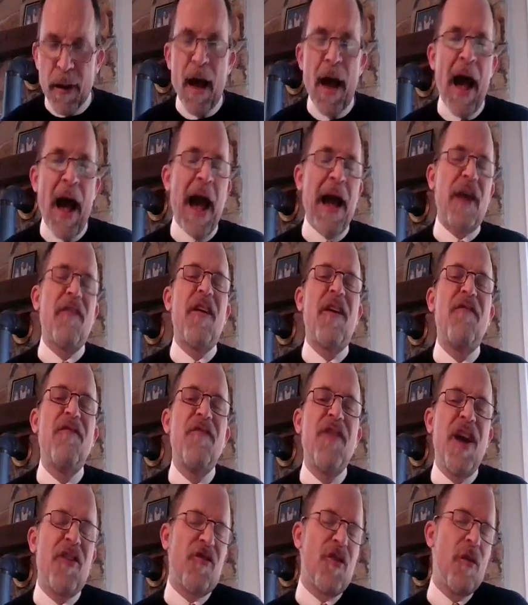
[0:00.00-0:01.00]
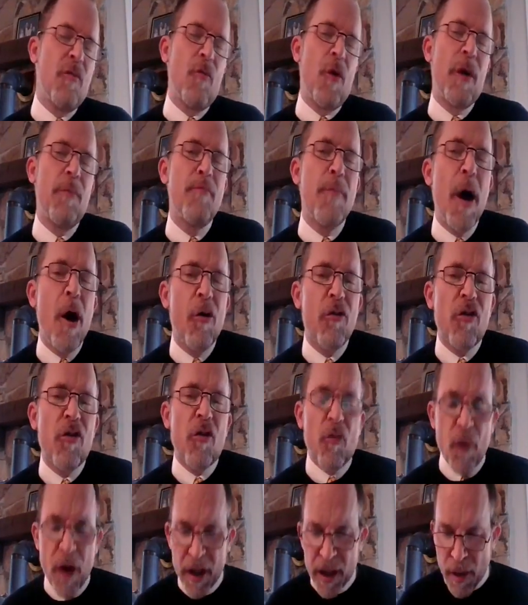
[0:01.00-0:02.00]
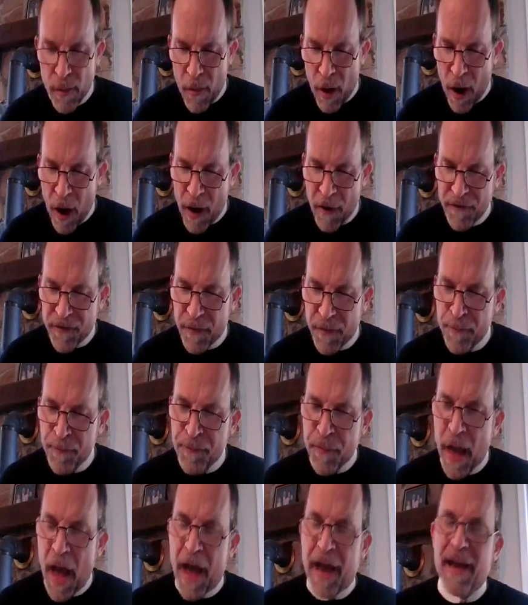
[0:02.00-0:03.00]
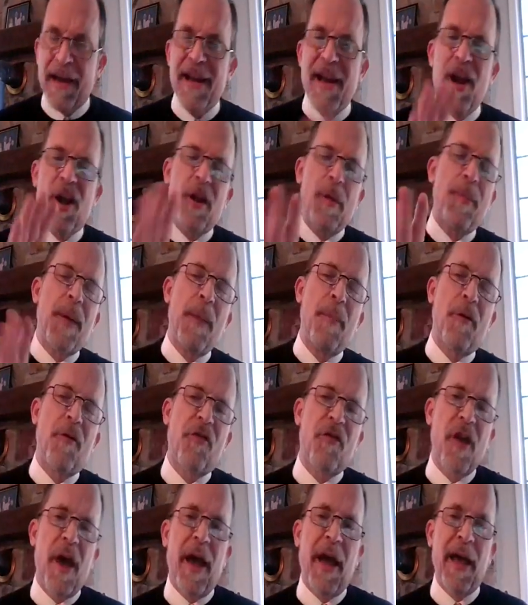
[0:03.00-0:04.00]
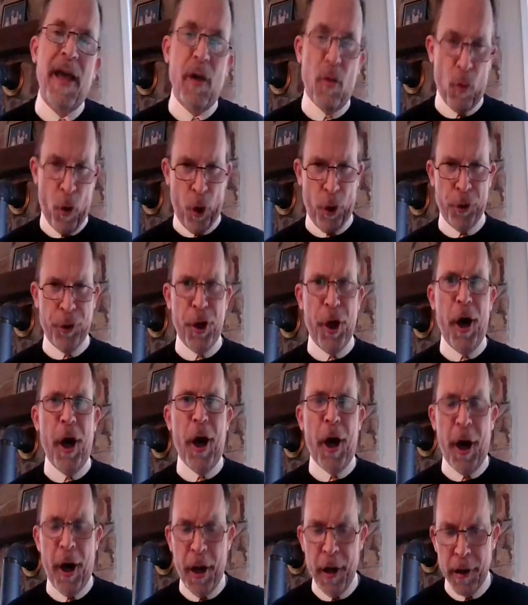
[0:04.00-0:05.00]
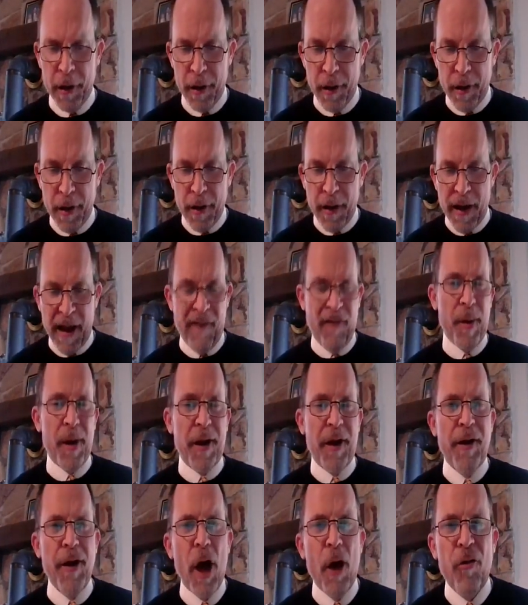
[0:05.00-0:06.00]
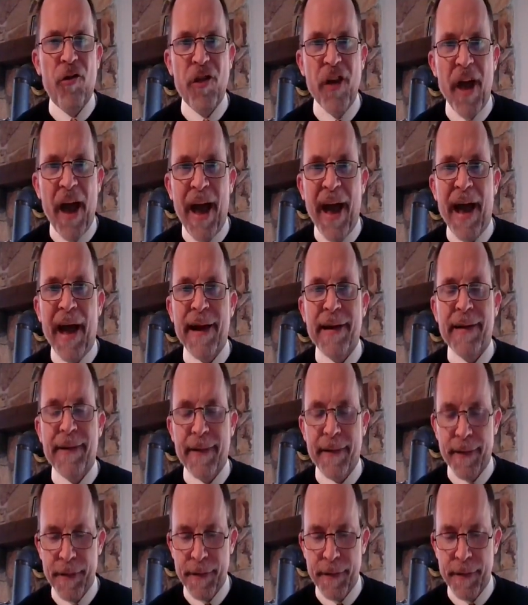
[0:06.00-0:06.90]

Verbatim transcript: I can envision when Moses read them off, I can hear the people saying, well, duh, everybody knows that.